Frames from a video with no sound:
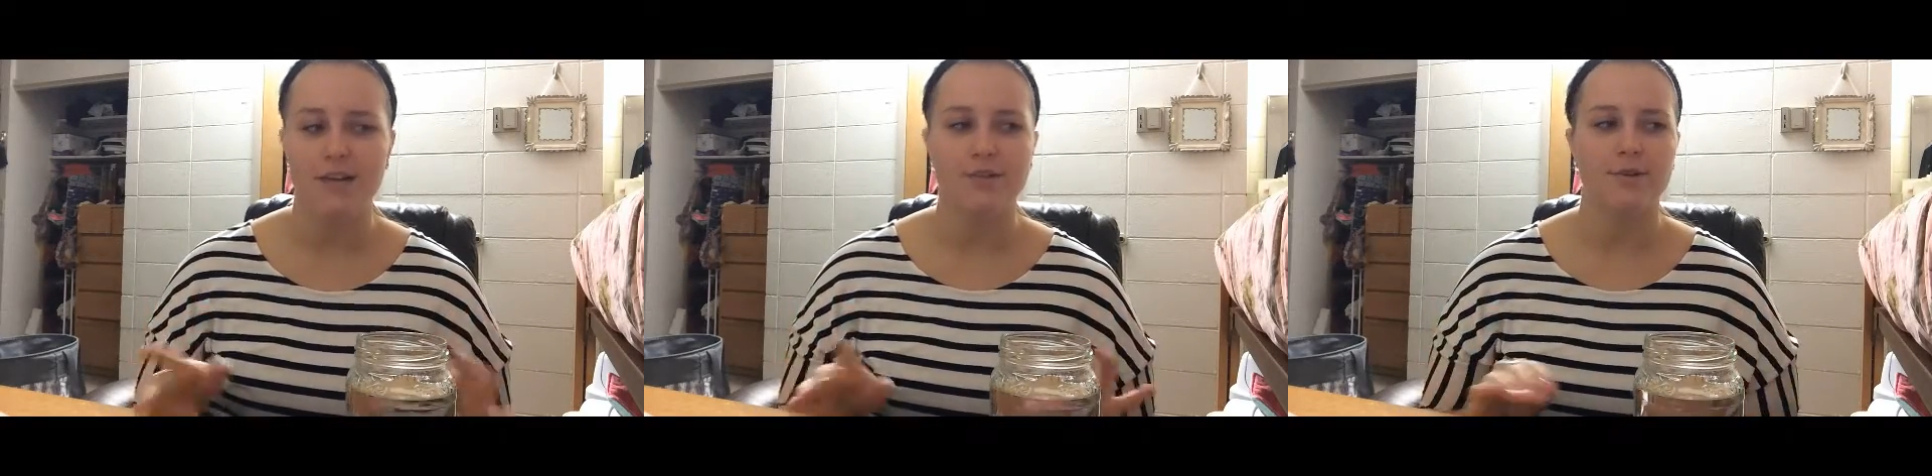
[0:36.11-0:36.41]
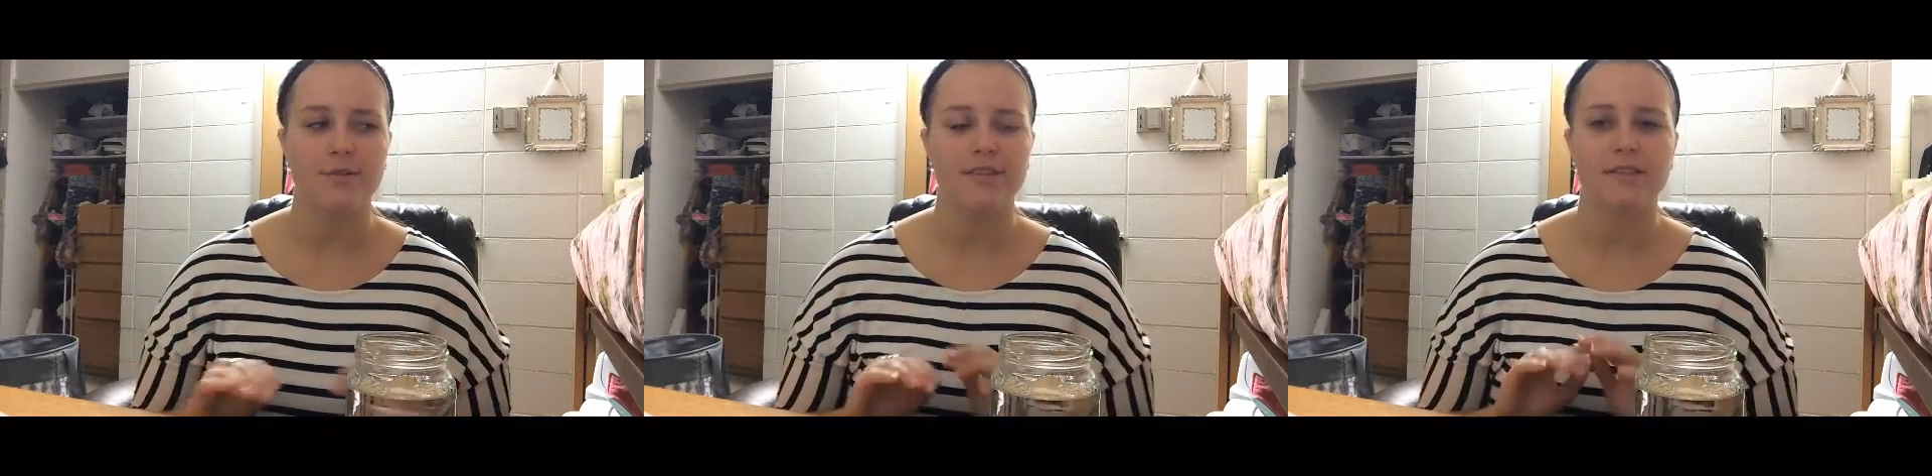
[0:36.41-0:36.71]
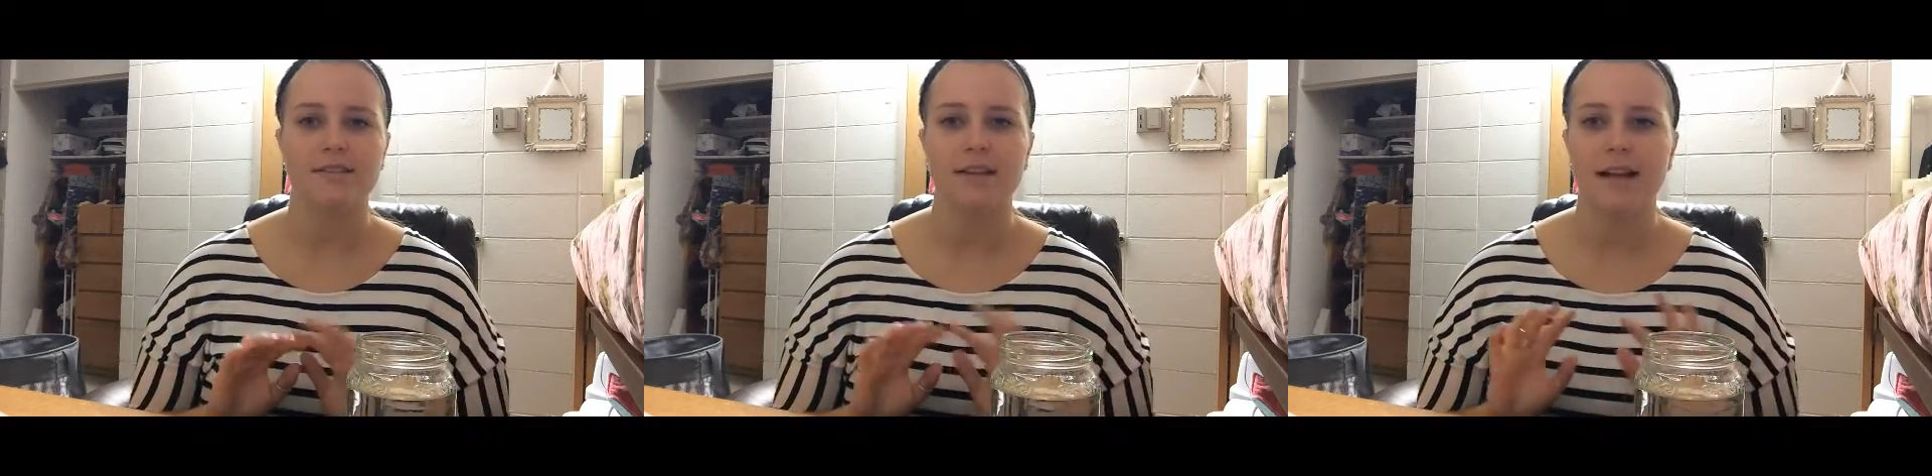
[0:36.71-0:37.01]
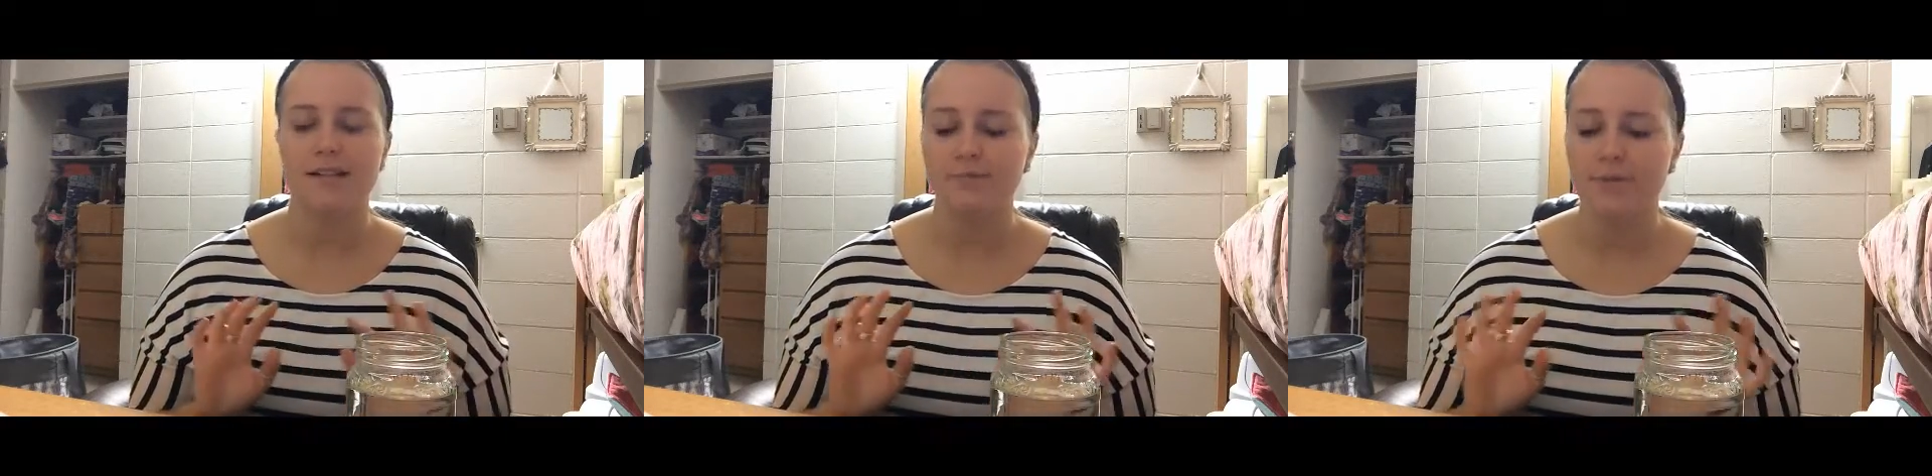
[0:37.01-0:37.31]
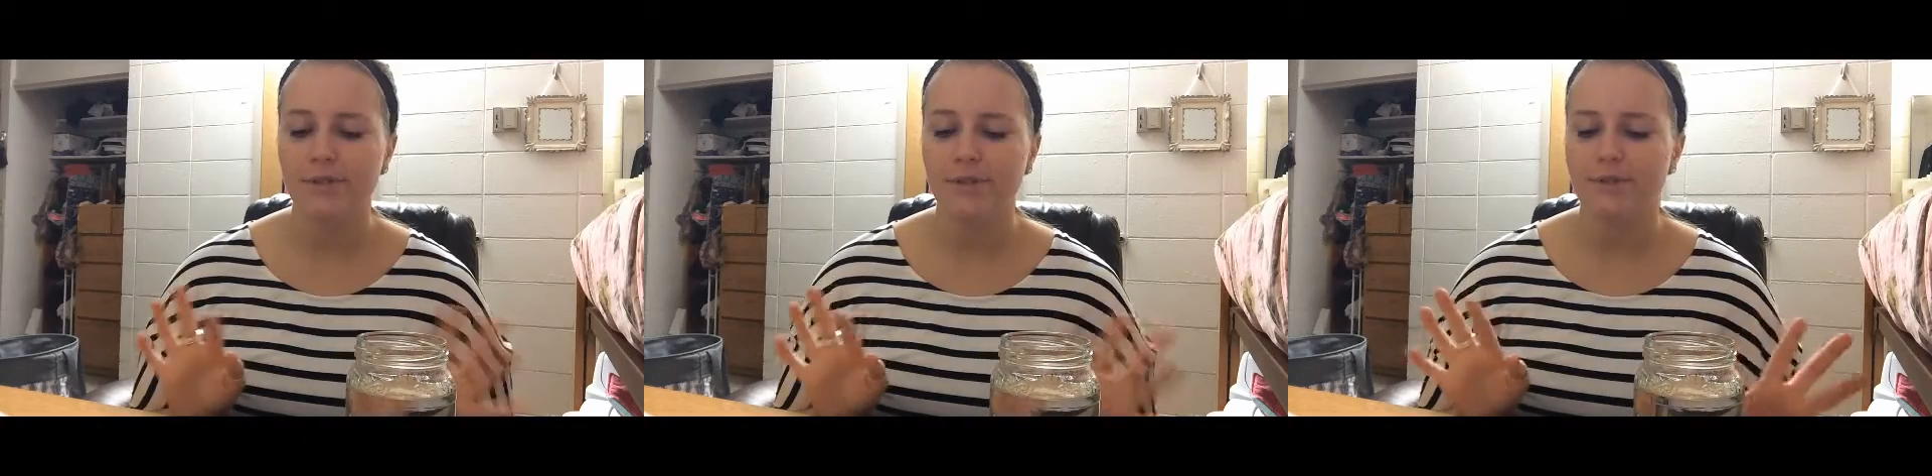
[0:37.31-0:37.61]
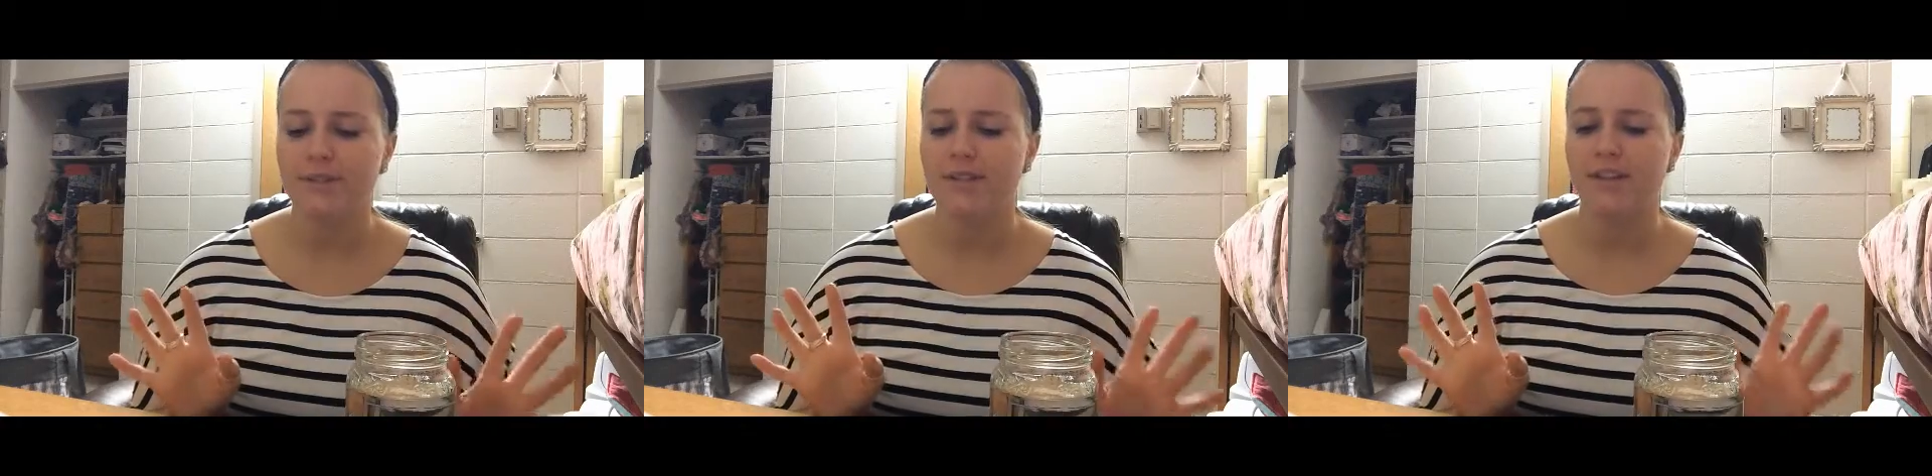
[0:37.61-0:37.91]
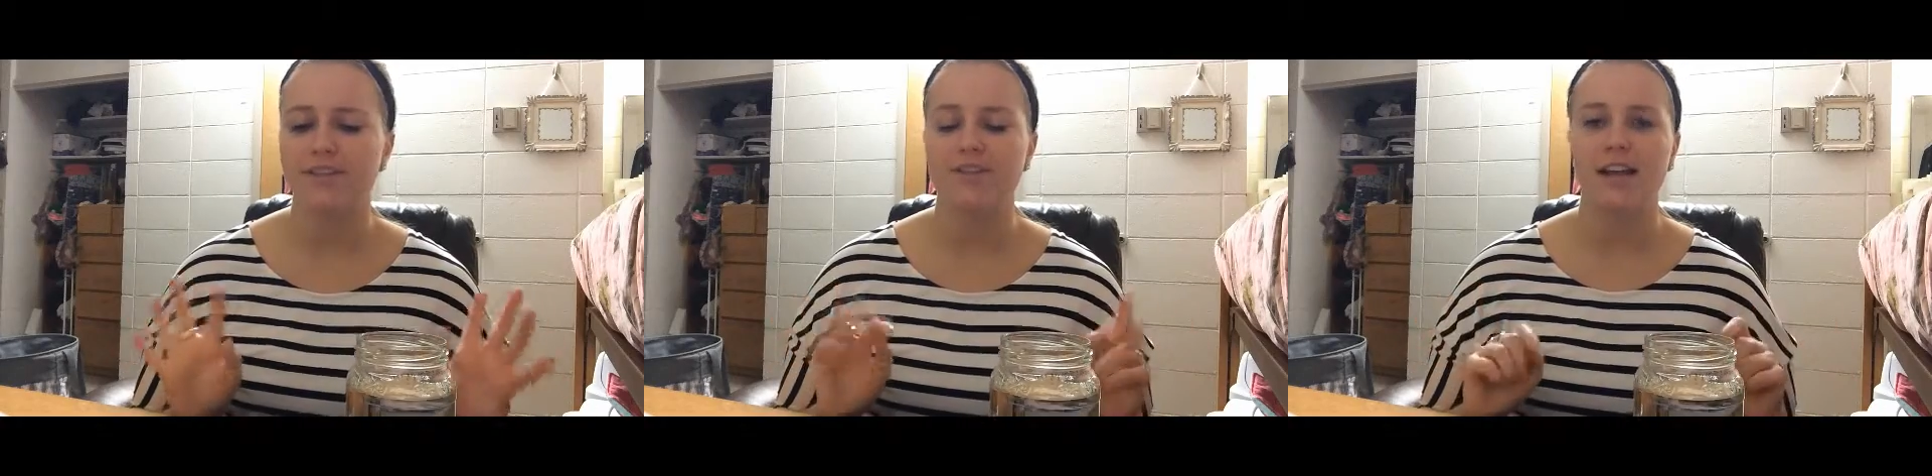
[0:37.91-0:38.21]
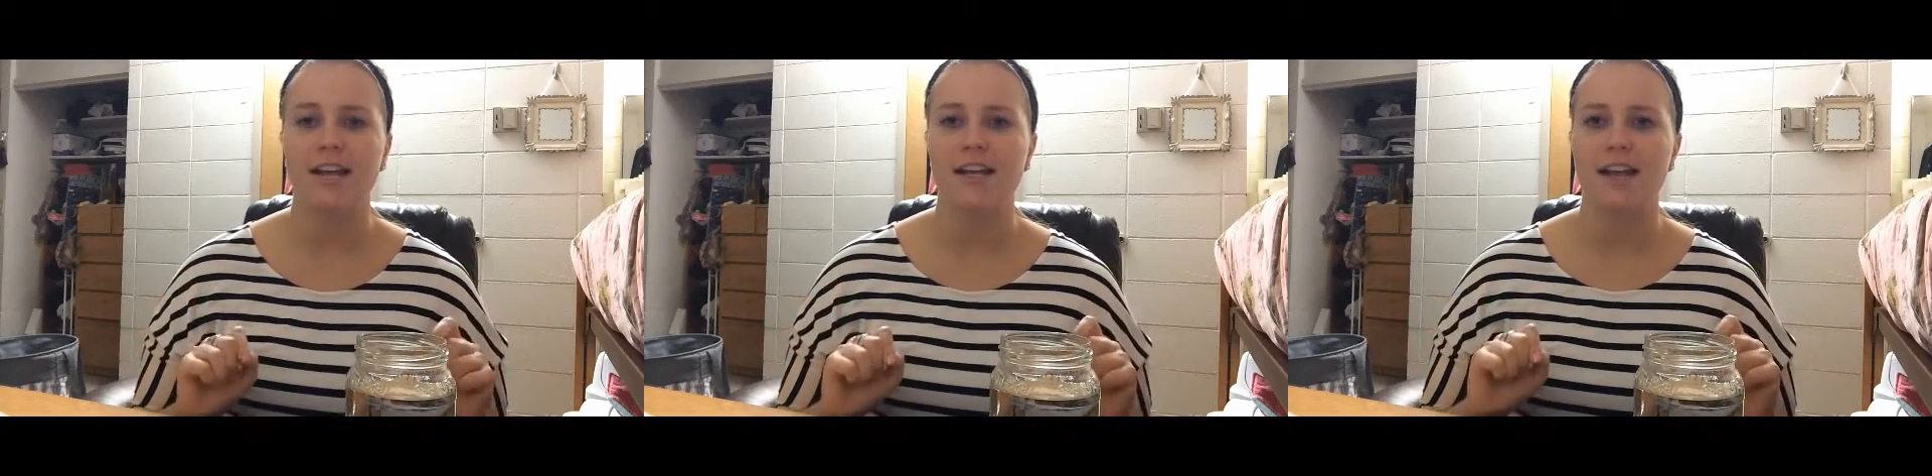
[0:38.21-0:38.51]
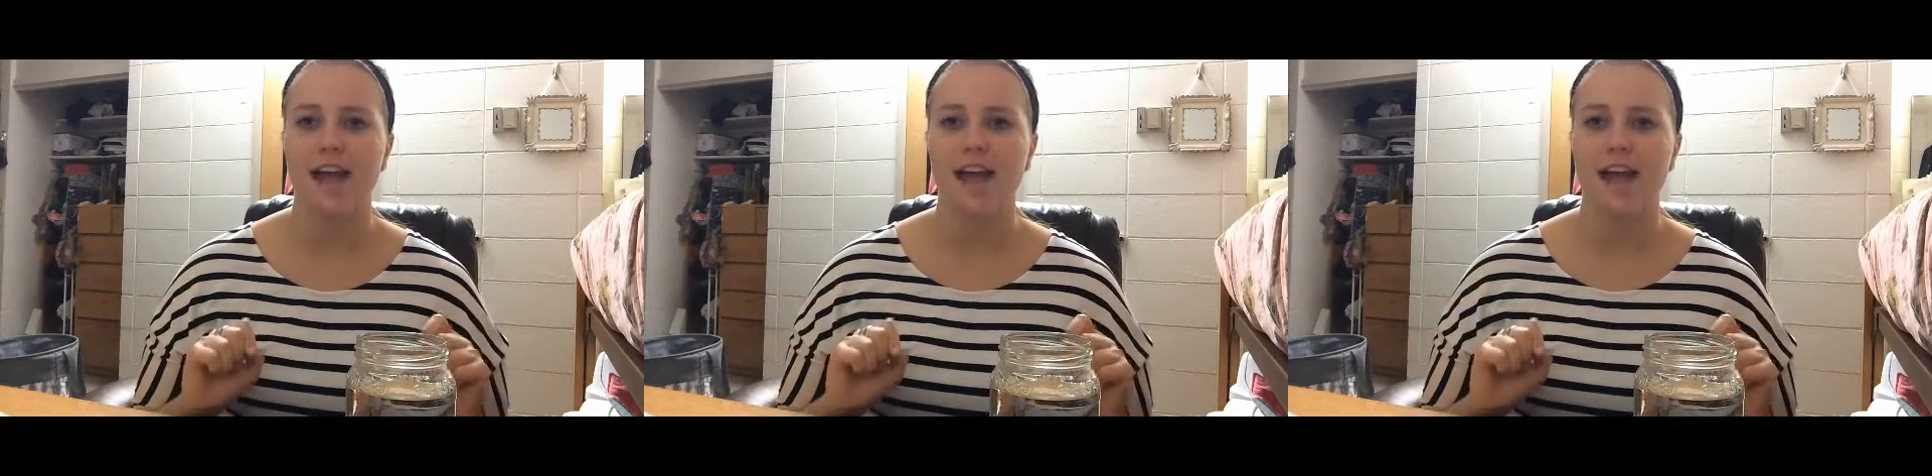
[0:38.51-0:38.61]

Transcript: So when the sky is blue, sun is shining,